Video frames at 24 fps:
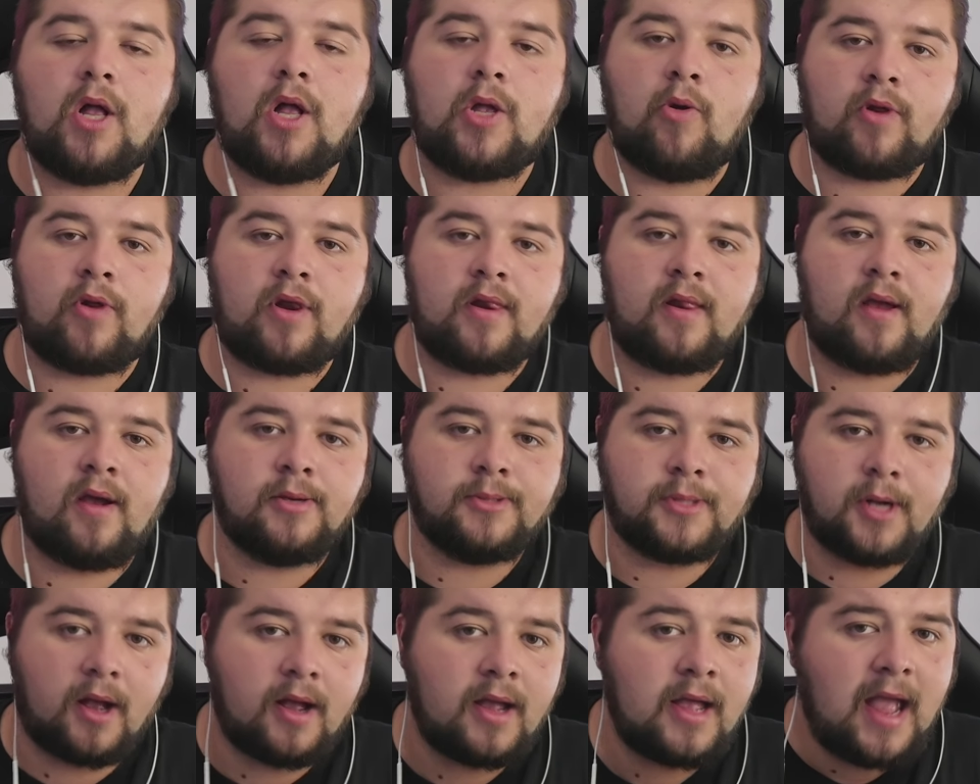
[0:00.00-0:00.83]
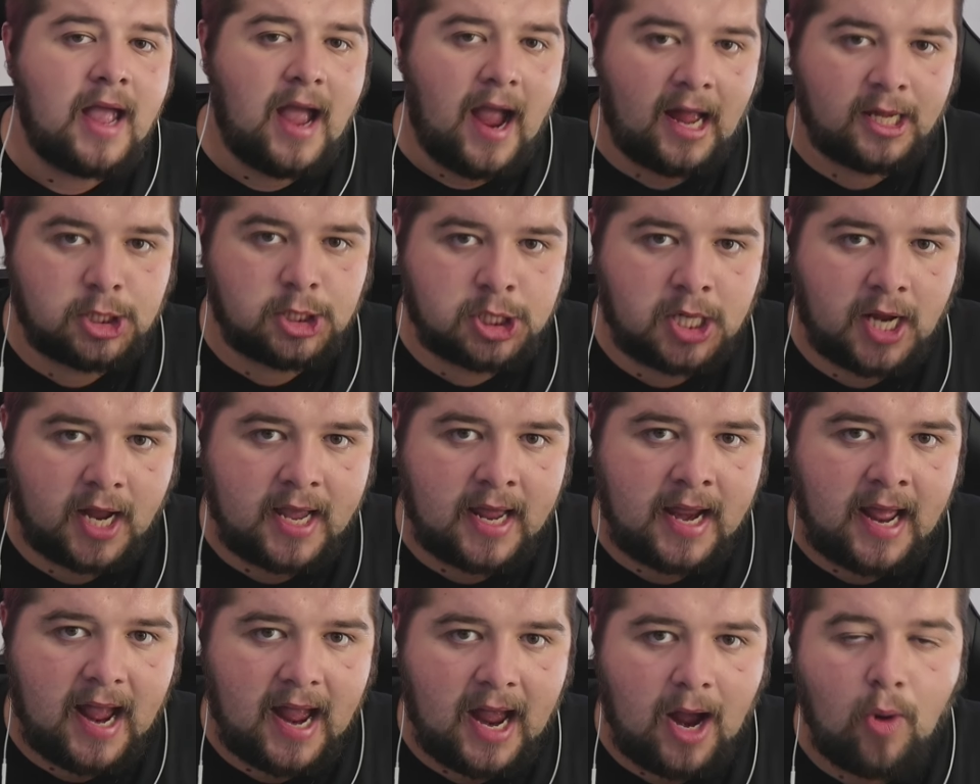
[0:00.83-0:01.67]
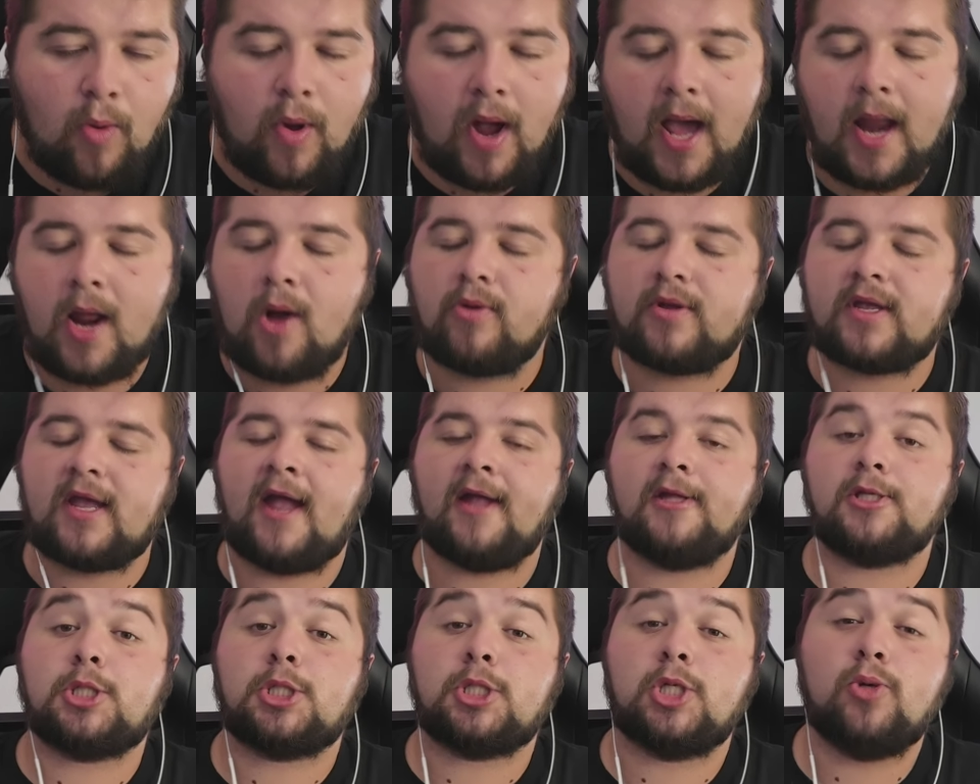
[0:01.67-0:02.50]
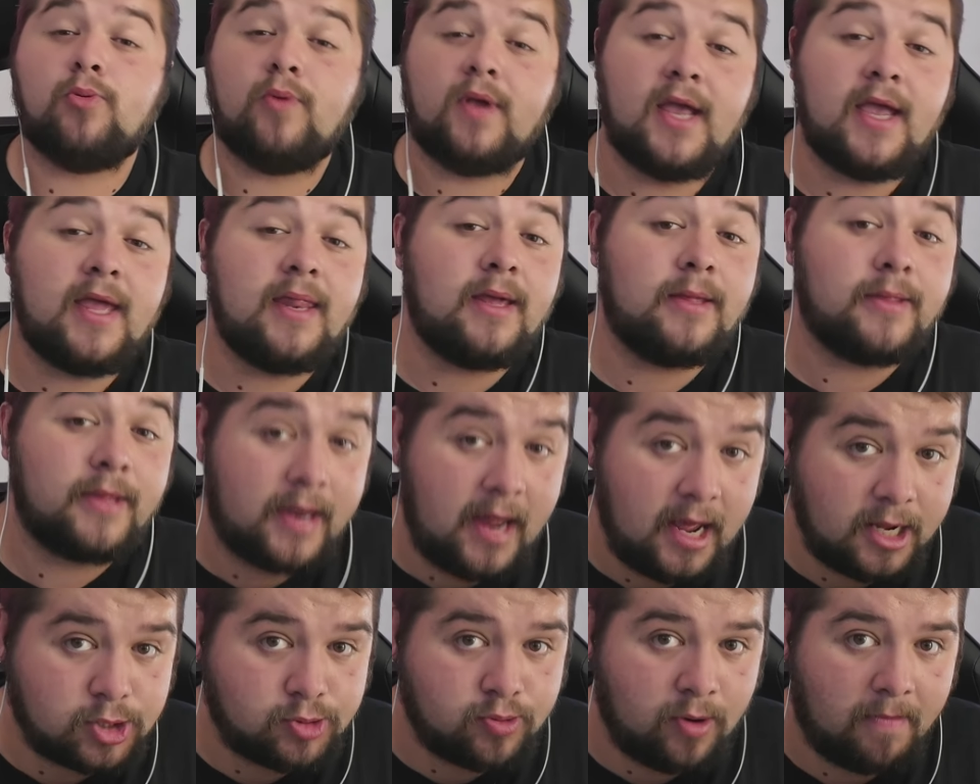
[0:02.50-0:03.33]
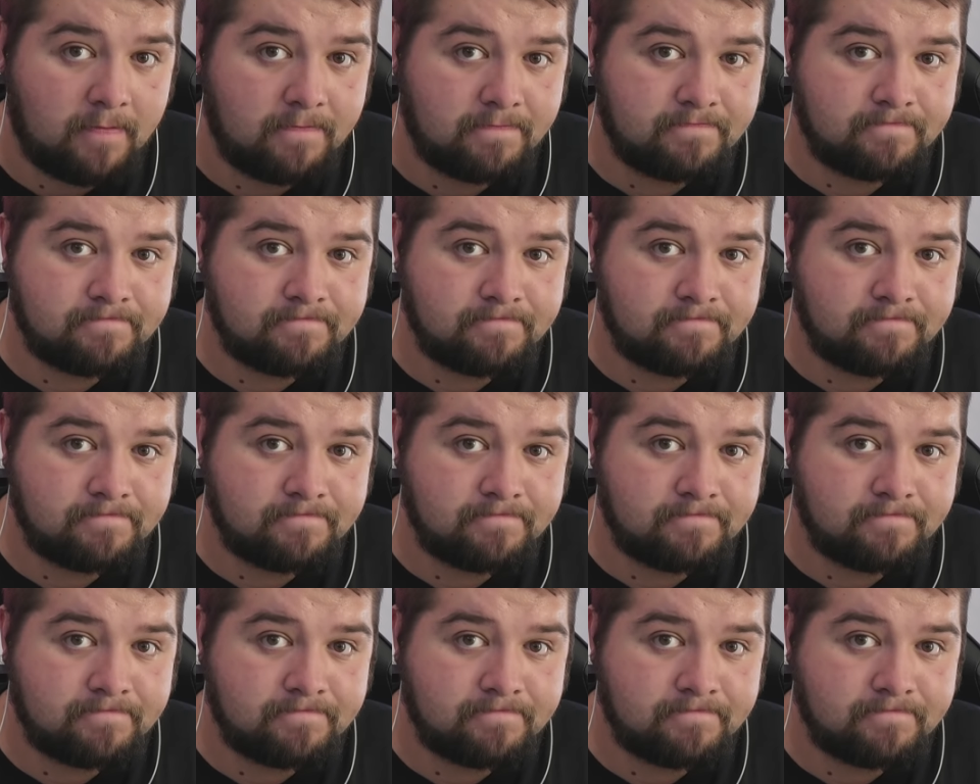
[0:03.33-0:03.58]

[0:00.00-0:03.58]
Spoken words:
going on over and checking it out, and I'll catch you in the next one.